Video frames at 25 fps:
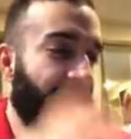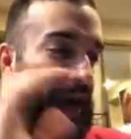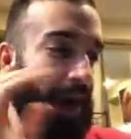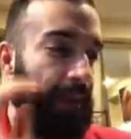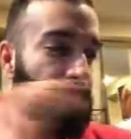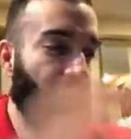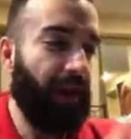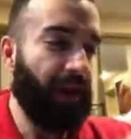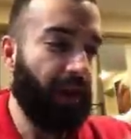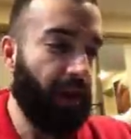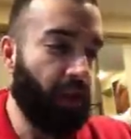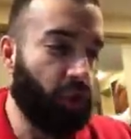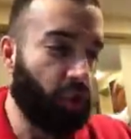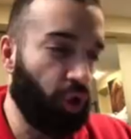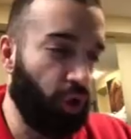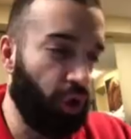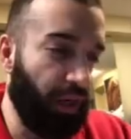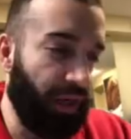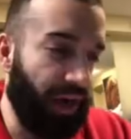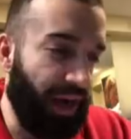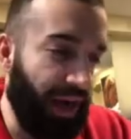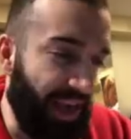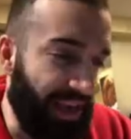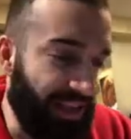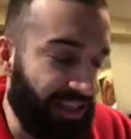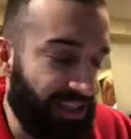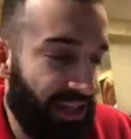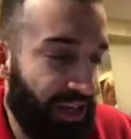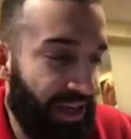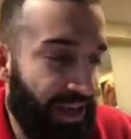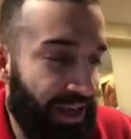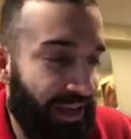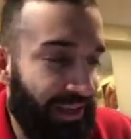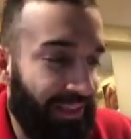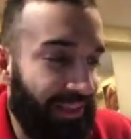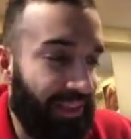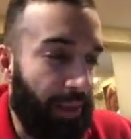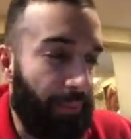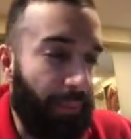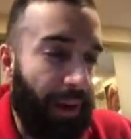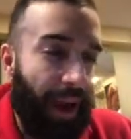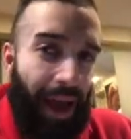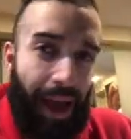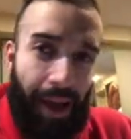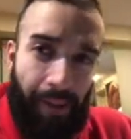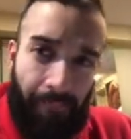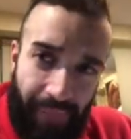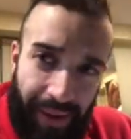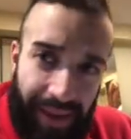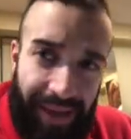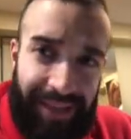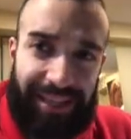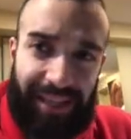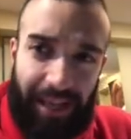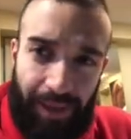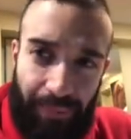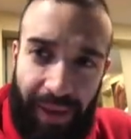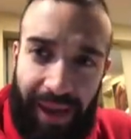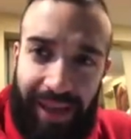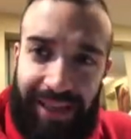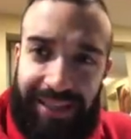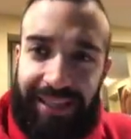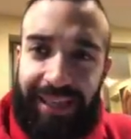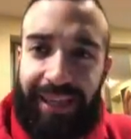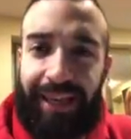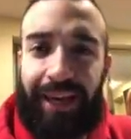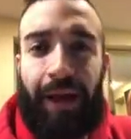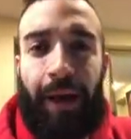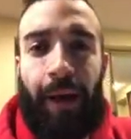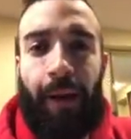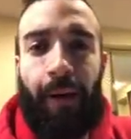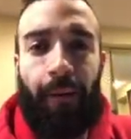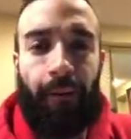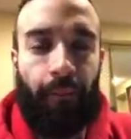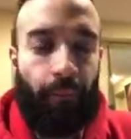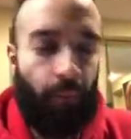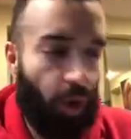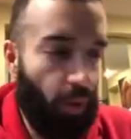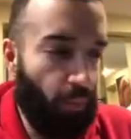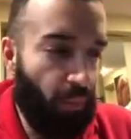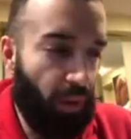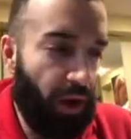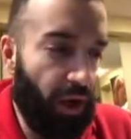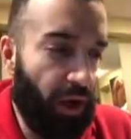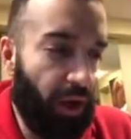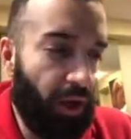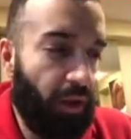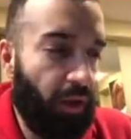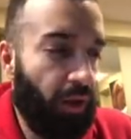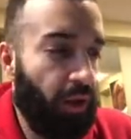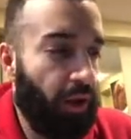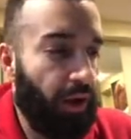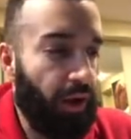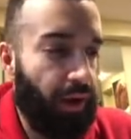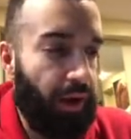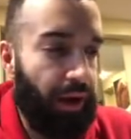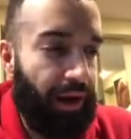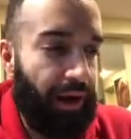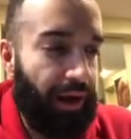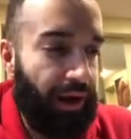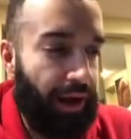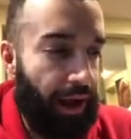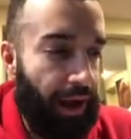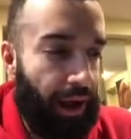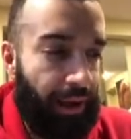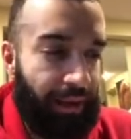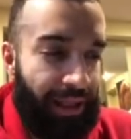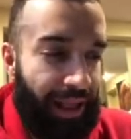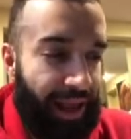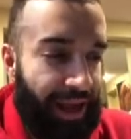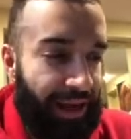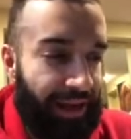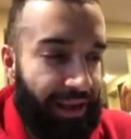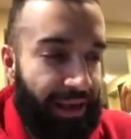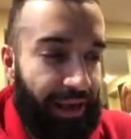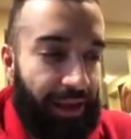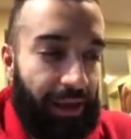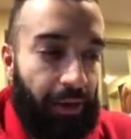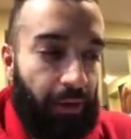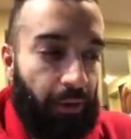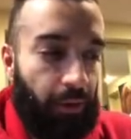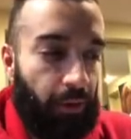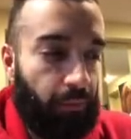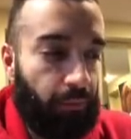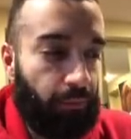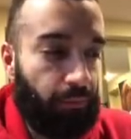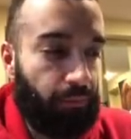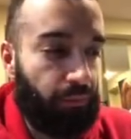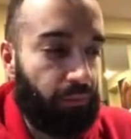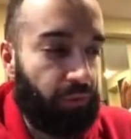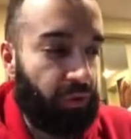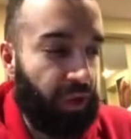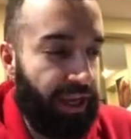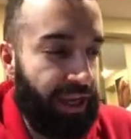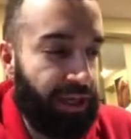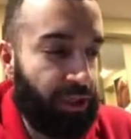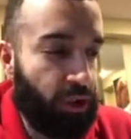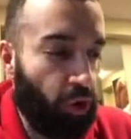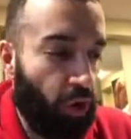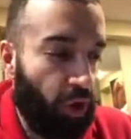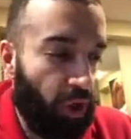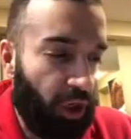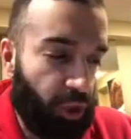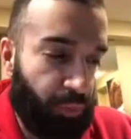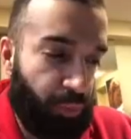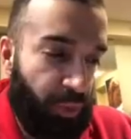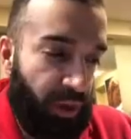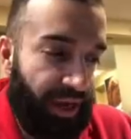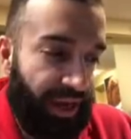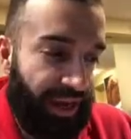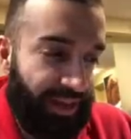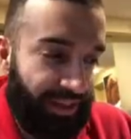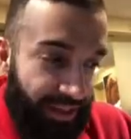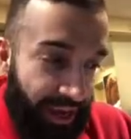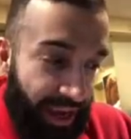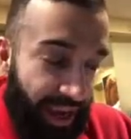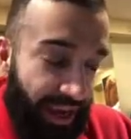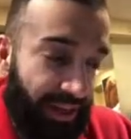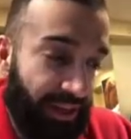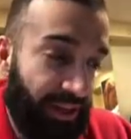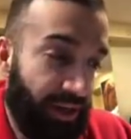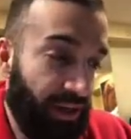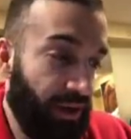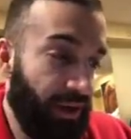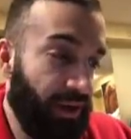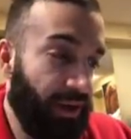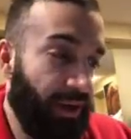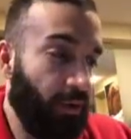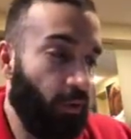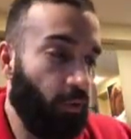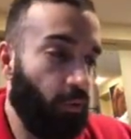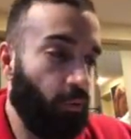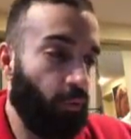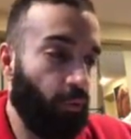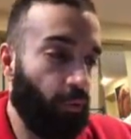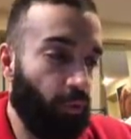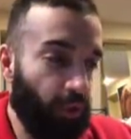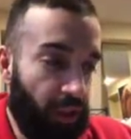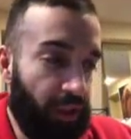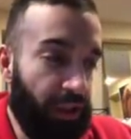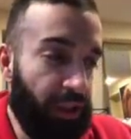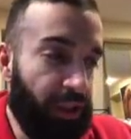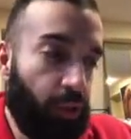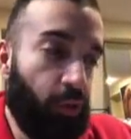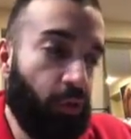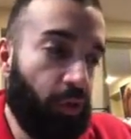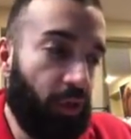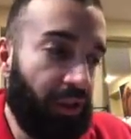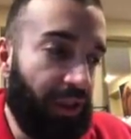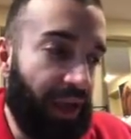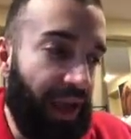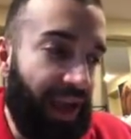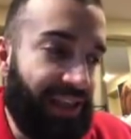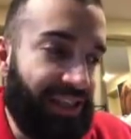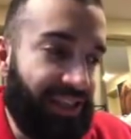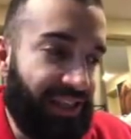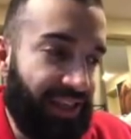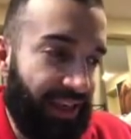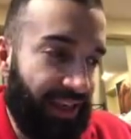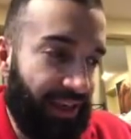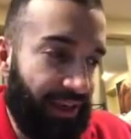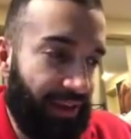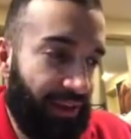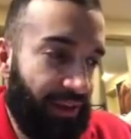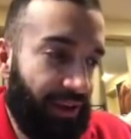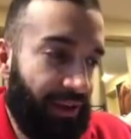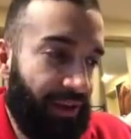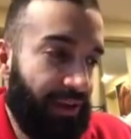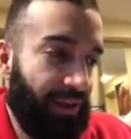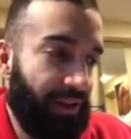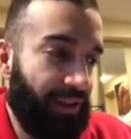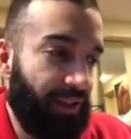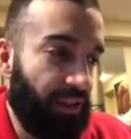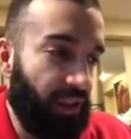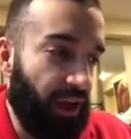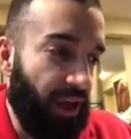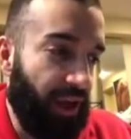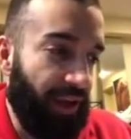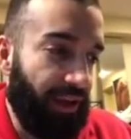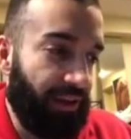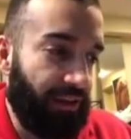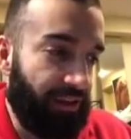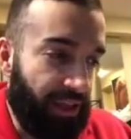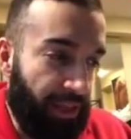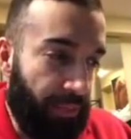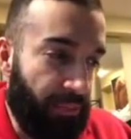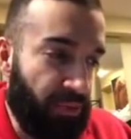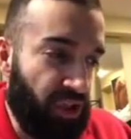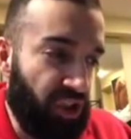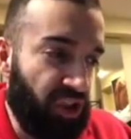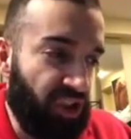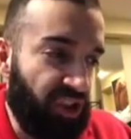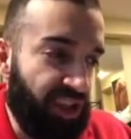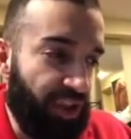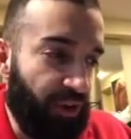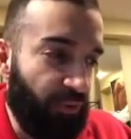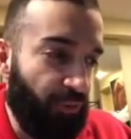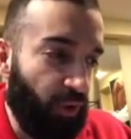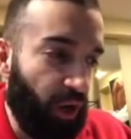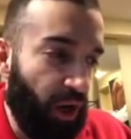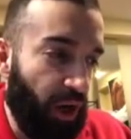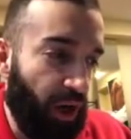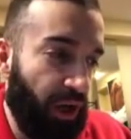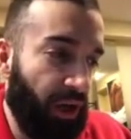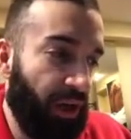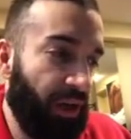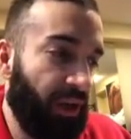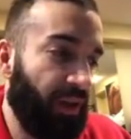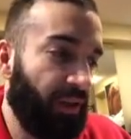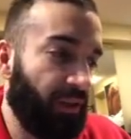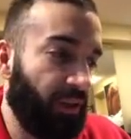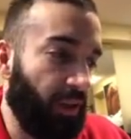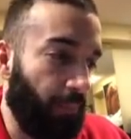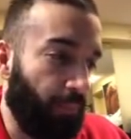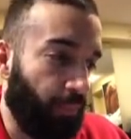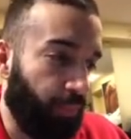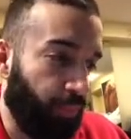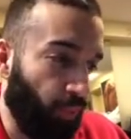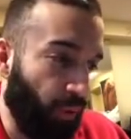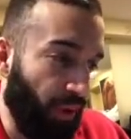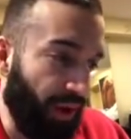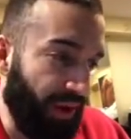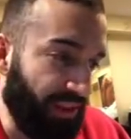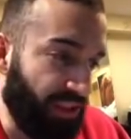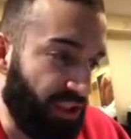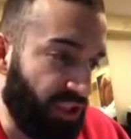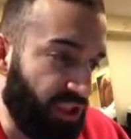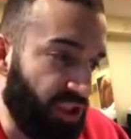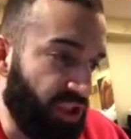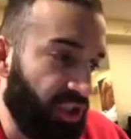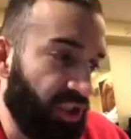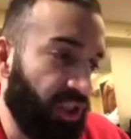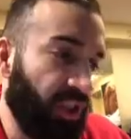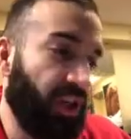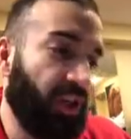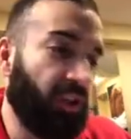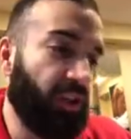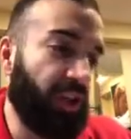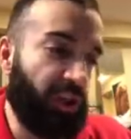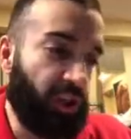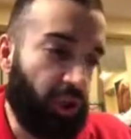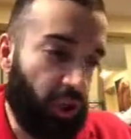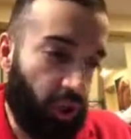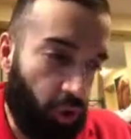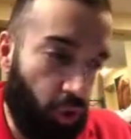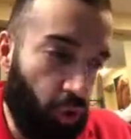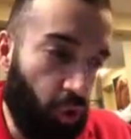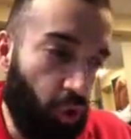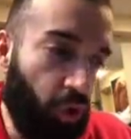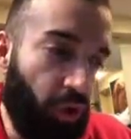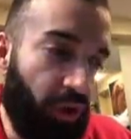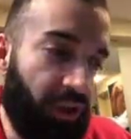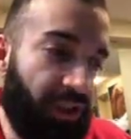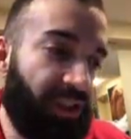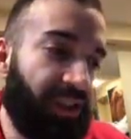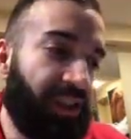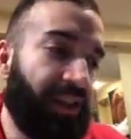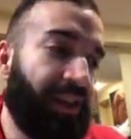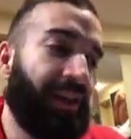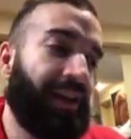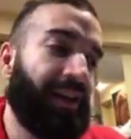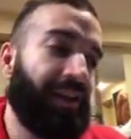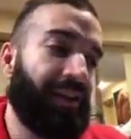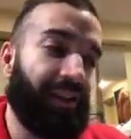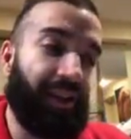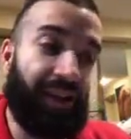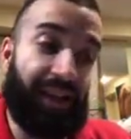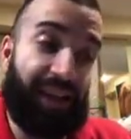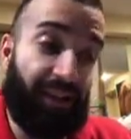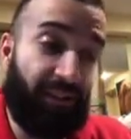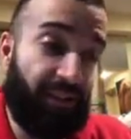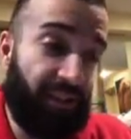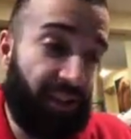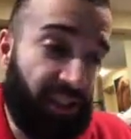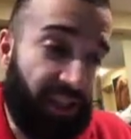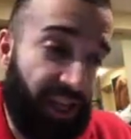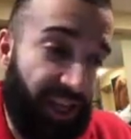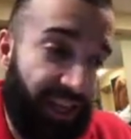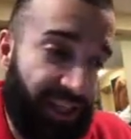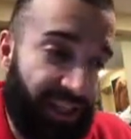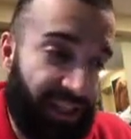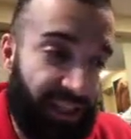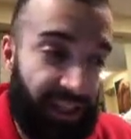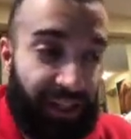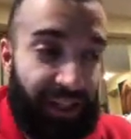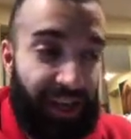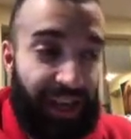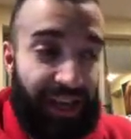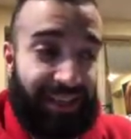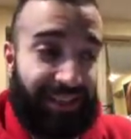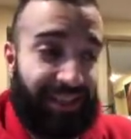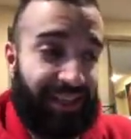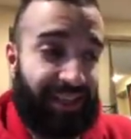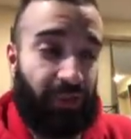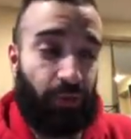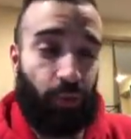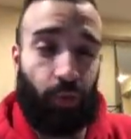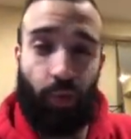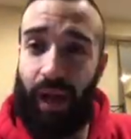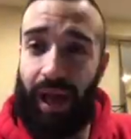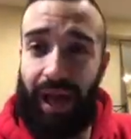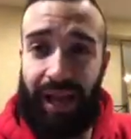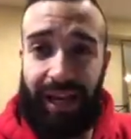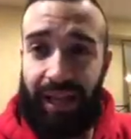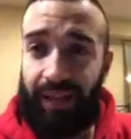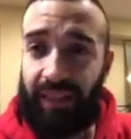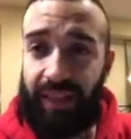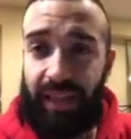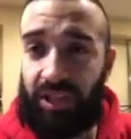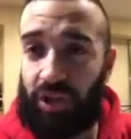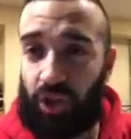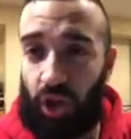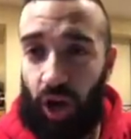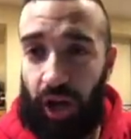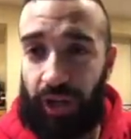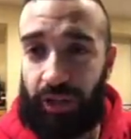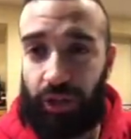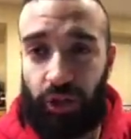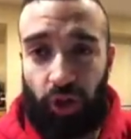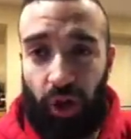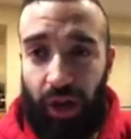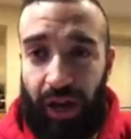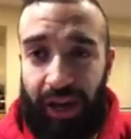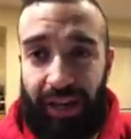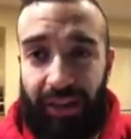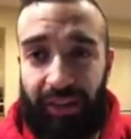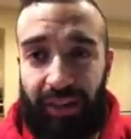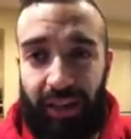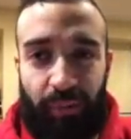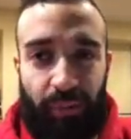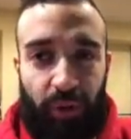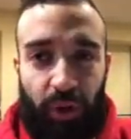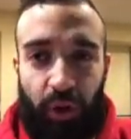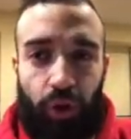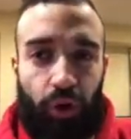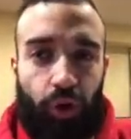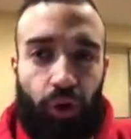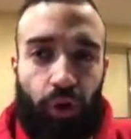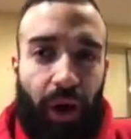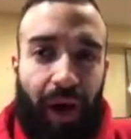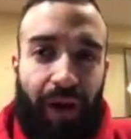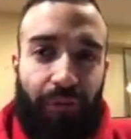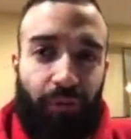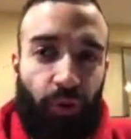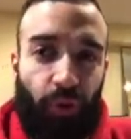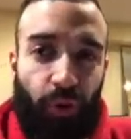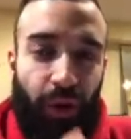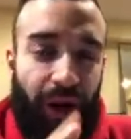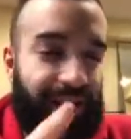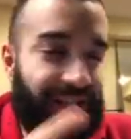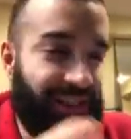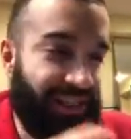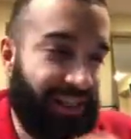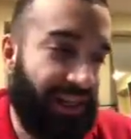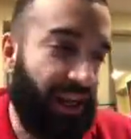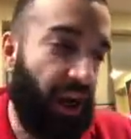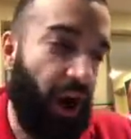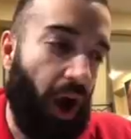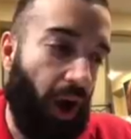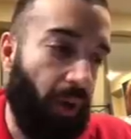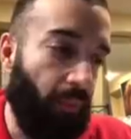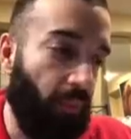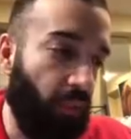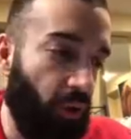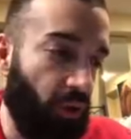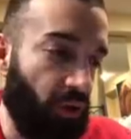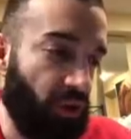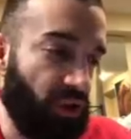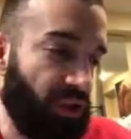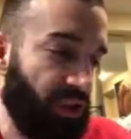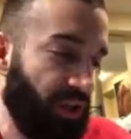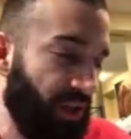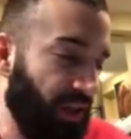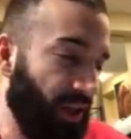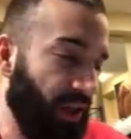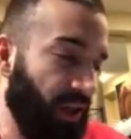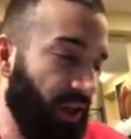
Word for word: I'm not going to show you guys the, my amazing, amazing Mermail, uh, Atlantean, Danger Orcust P K deck, really utilizing the Deep Sea Diva, the Prince, the Dragoons, the, even the Genex Undines, because any of these cards, draw any of them, you, you have crazy combos.